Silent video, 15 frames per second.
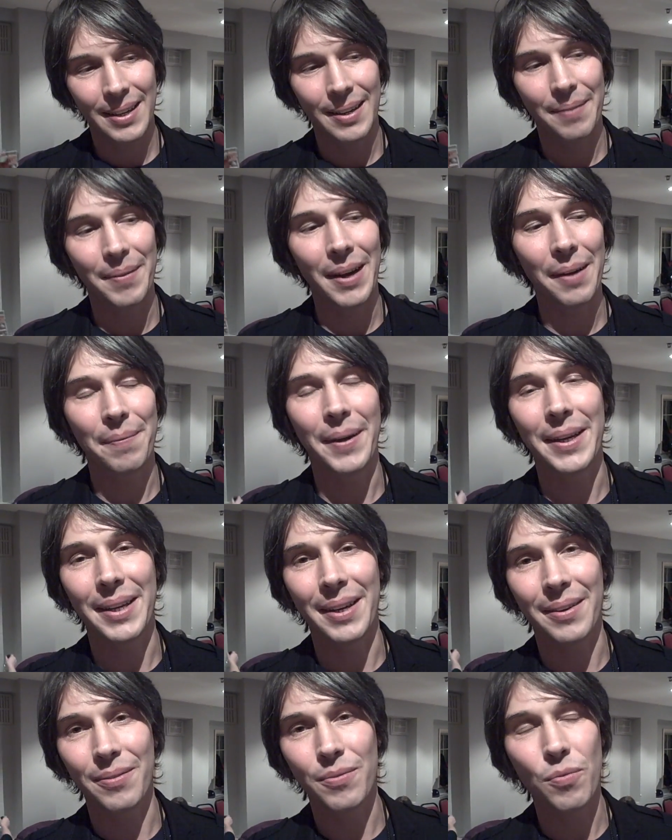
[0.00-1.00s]
in my
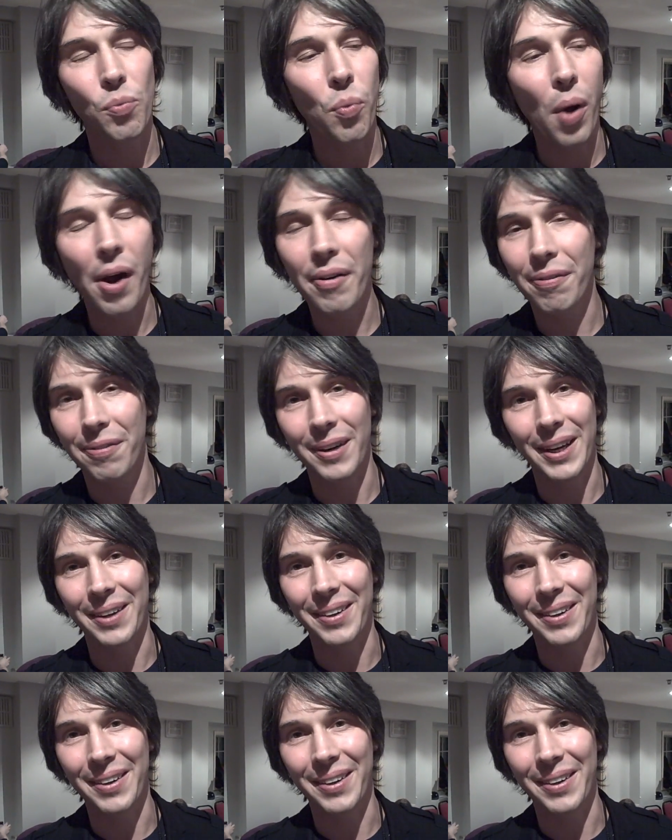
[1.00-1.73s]
opinion, woefully